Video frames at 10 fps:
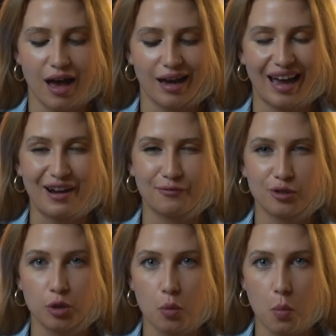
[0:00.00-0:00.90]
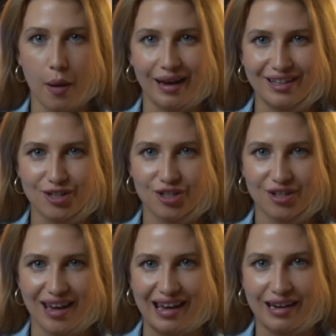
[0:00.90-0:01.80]
kind of too much
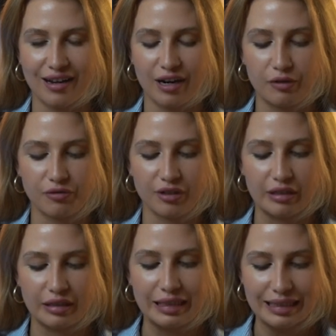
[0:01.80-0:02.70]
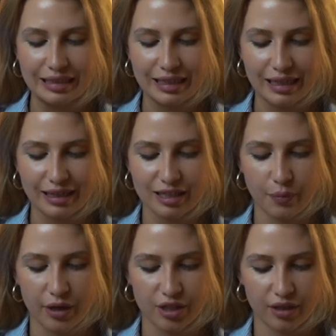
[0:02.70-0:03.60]
and unrealistic,
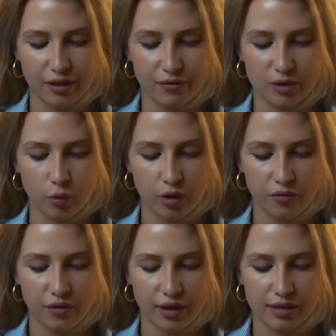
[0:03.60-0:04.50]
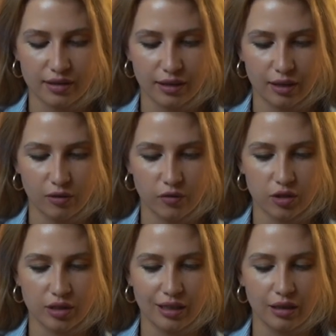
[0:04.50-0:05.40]
especially if it's one of this, like if you
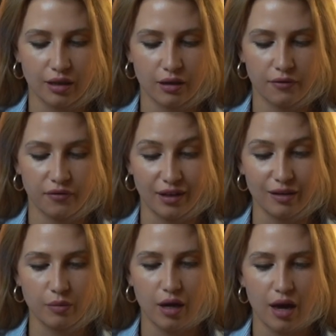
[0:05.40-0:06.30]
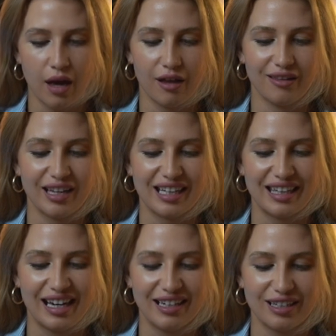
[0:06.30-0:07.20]
see a film like
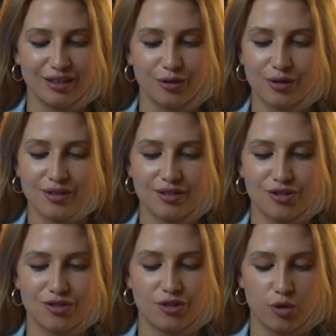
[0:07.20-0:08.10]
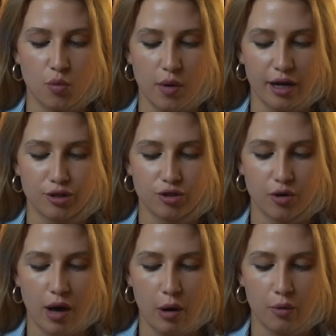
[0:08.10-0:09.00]
that, it looks just too much.
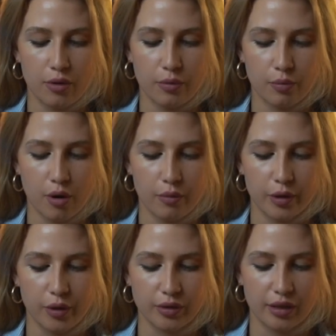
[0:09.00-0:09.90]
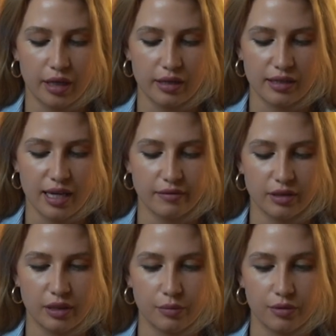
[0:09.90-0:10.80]
So I would probably use it at 70%